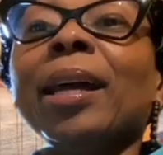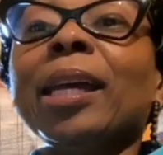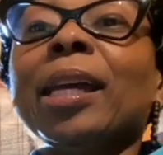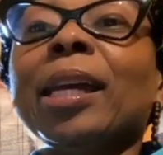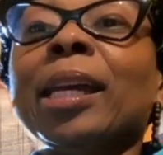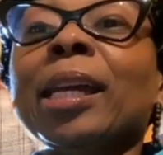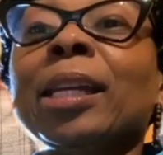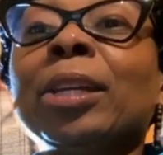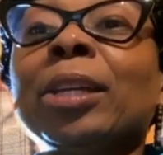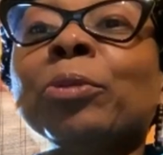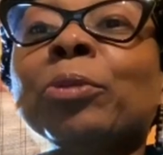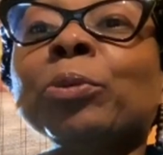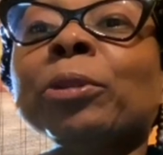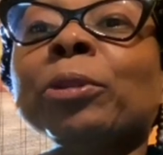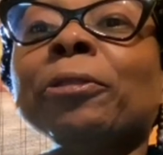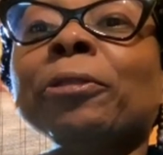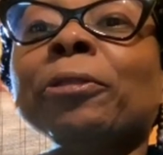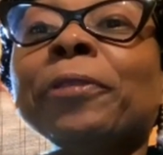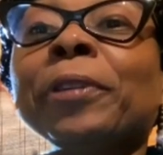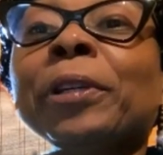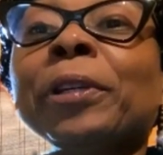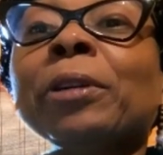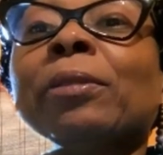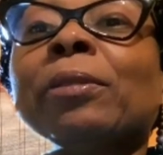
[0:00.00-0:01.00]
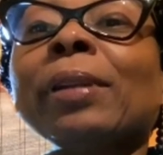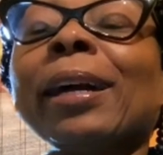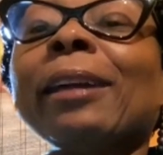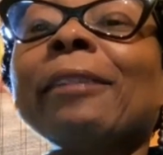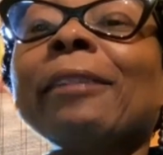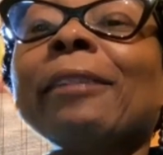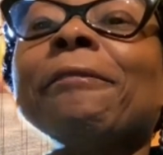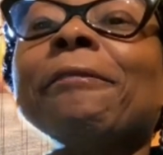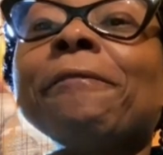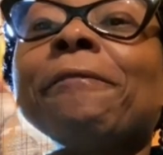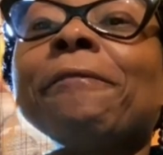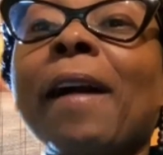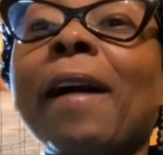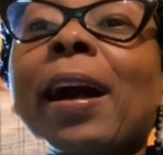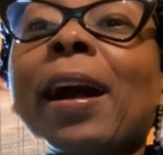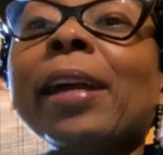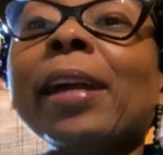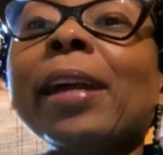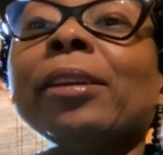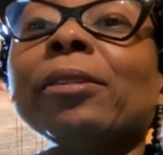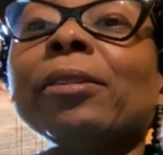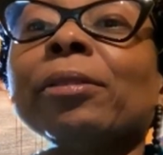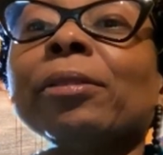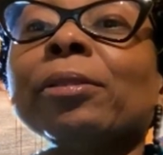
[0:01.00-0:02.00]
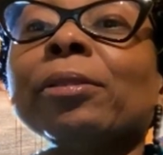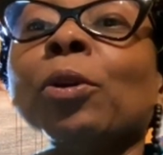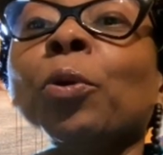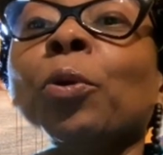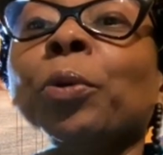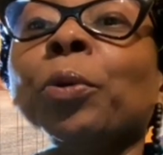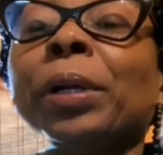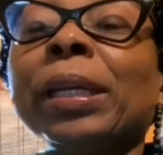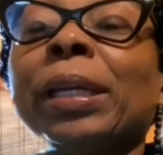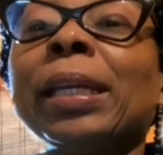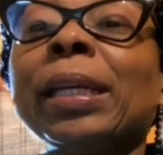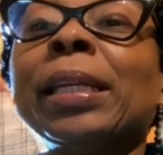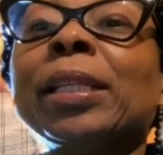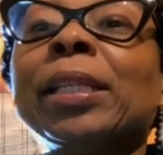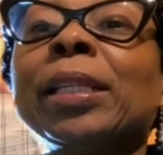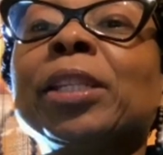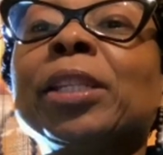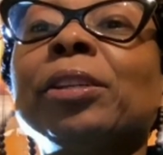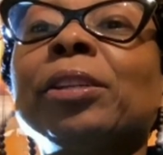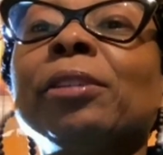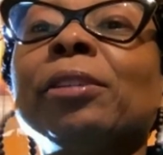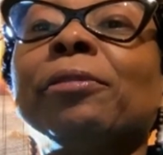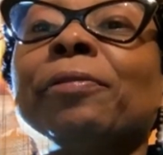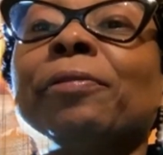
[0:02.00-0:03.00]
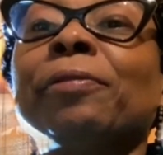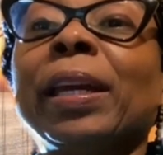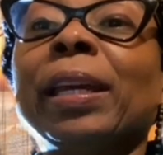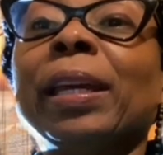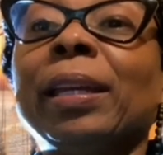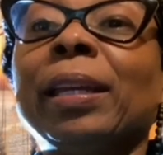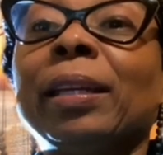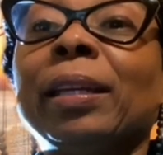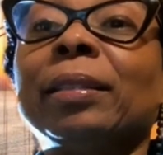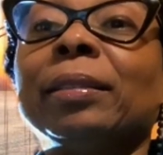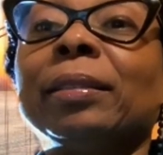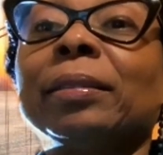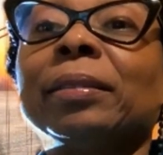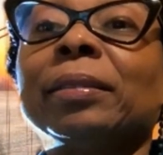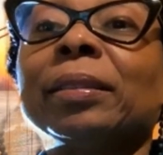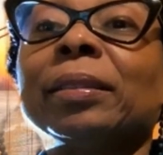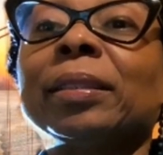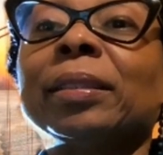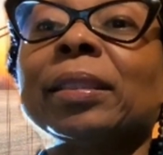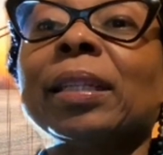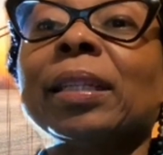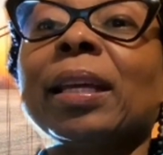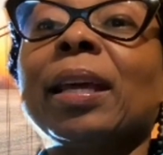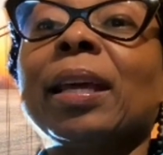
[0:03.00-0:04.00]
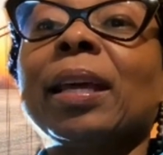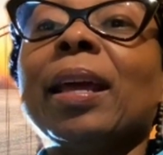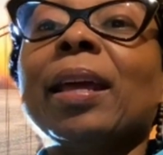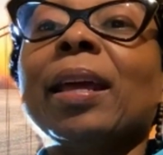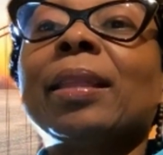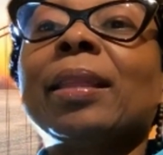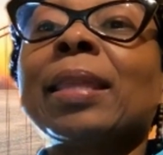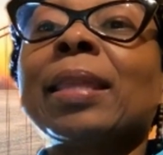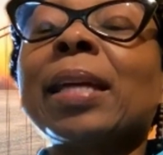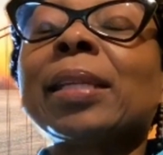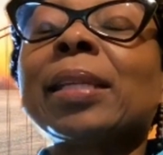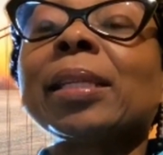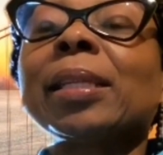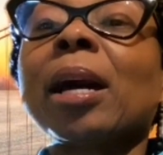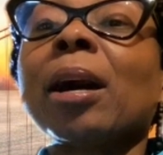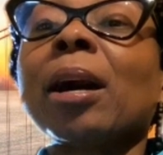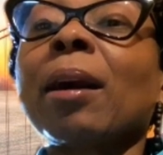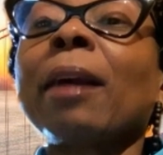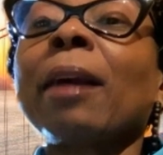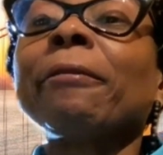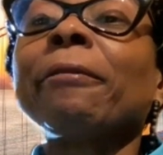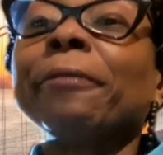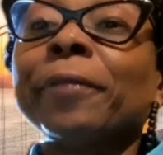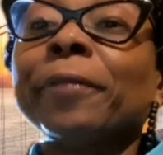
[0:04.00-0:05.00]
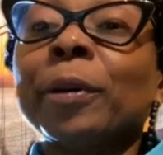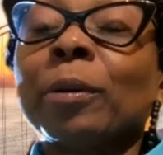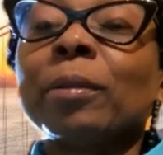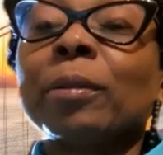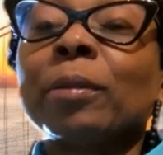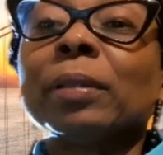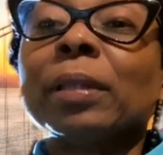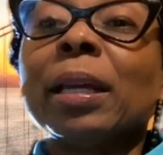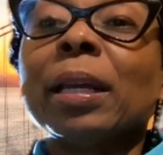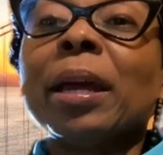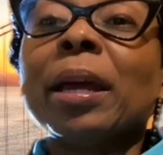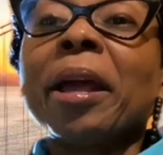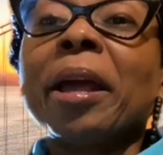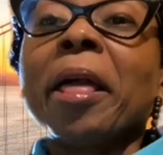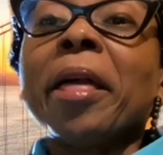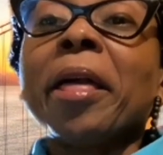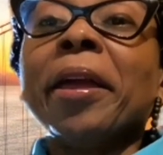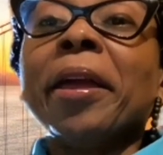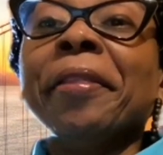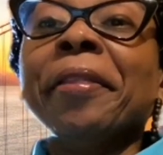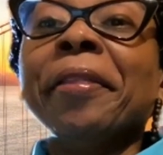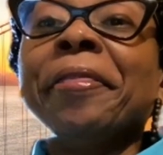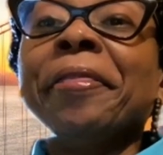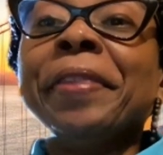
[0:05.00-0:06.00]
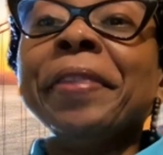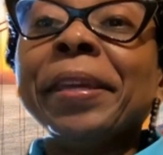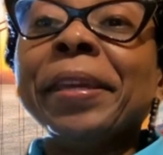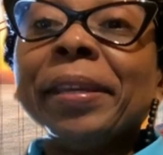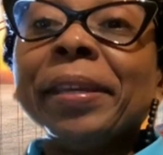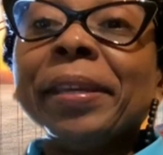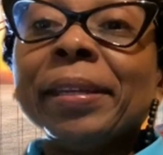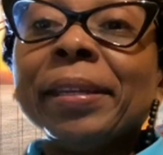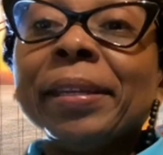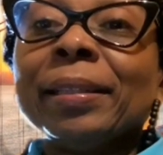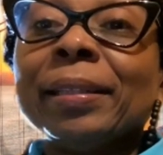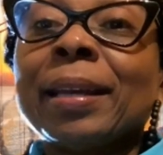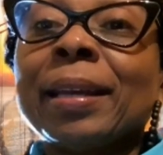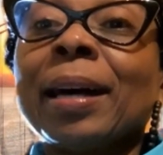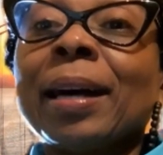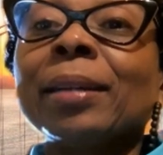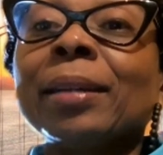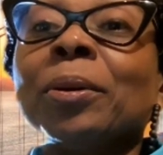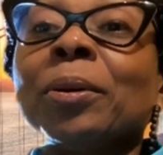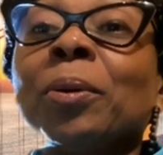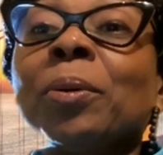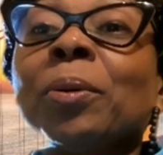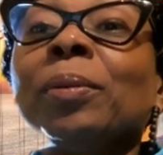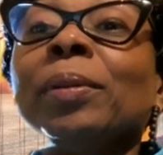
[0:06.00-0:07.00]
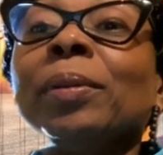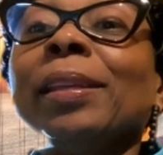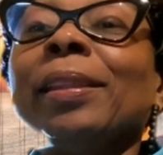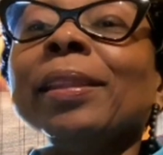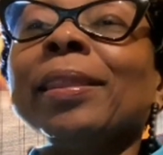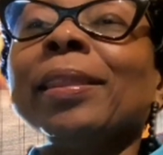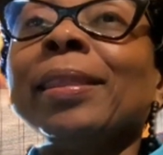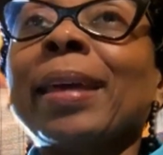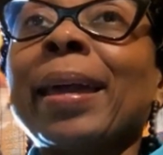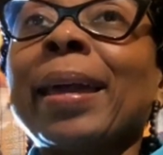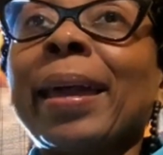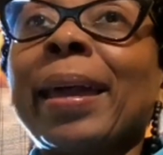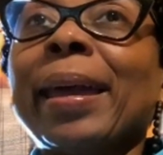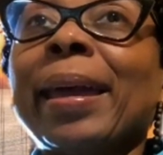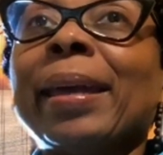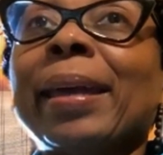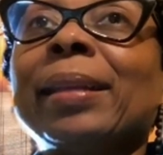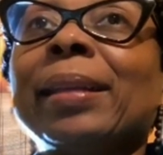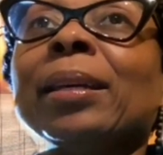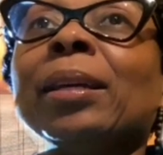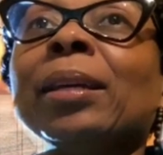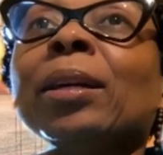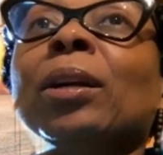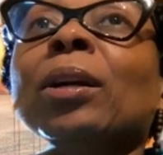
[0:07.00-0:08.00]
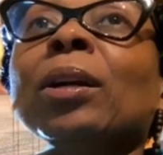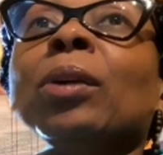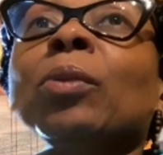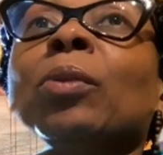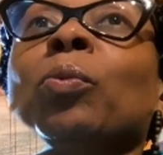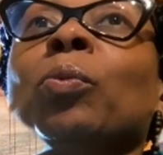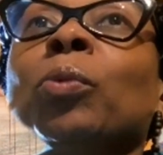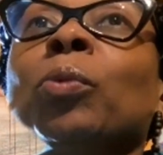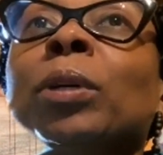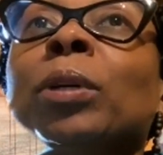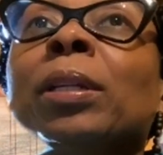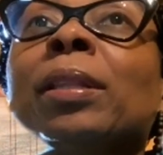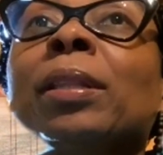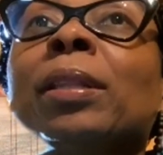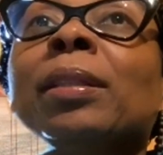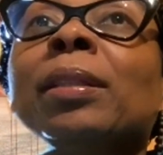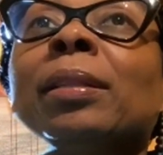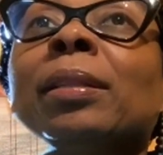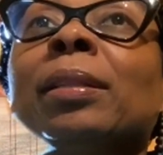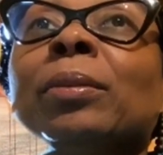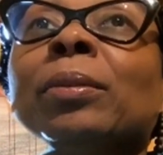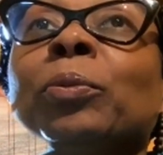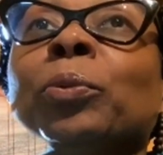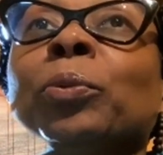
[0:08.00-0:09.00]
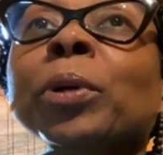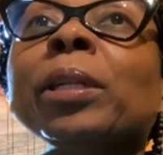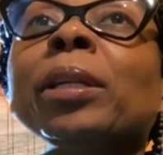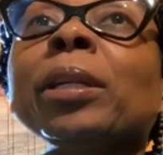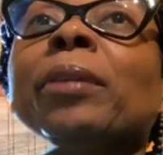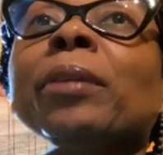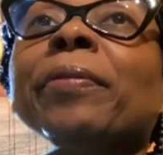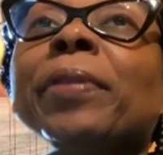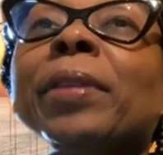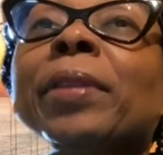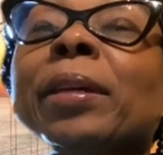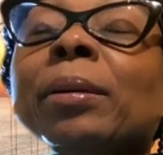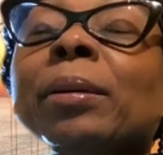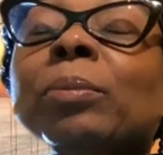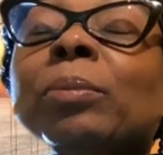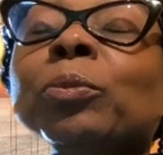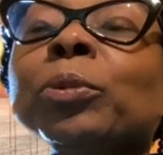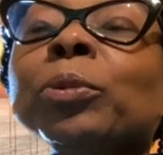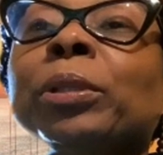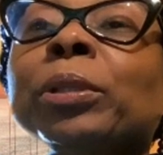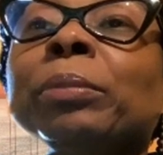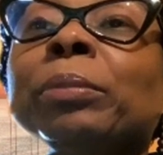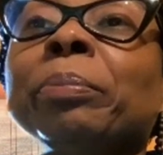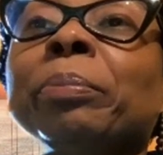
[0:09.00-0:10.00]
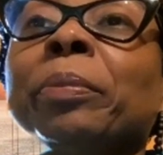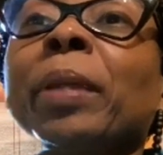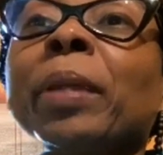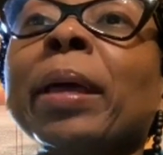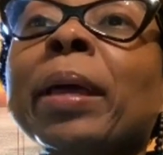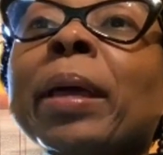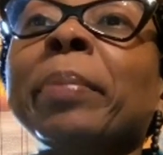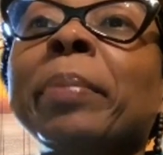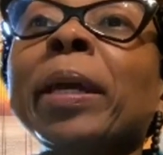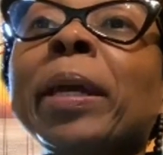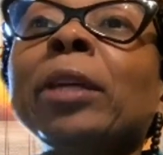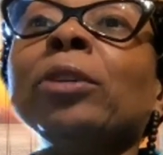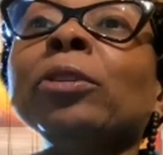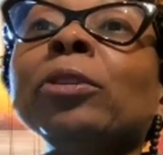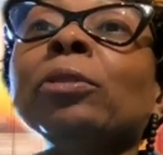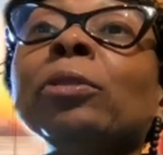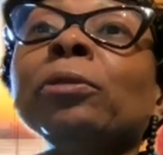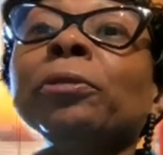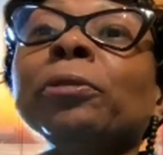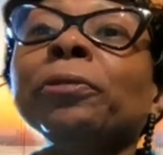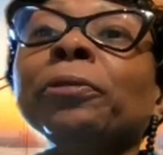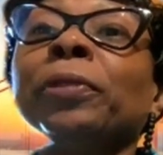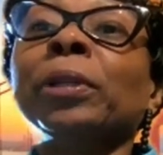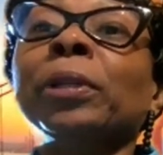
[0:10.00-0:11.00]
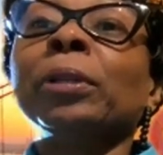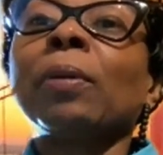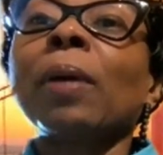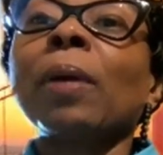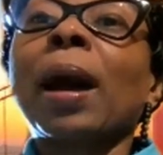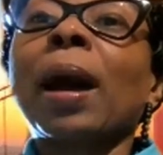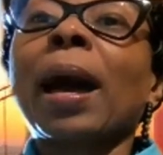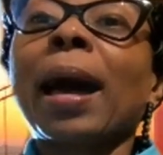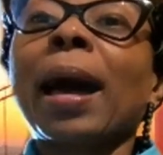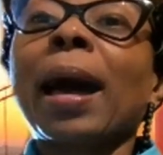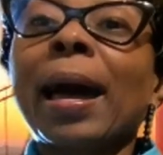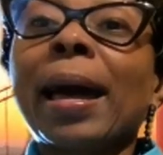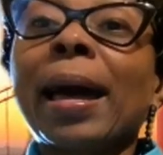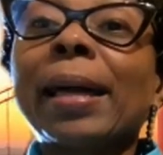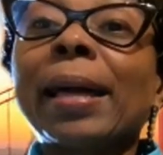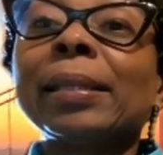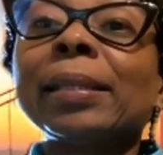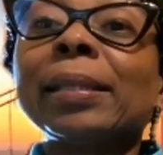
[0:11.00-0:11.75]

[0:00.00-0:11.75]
and it would feel like fire going into your vein. That's how I felt. And then not only that, one of them would make you feel hot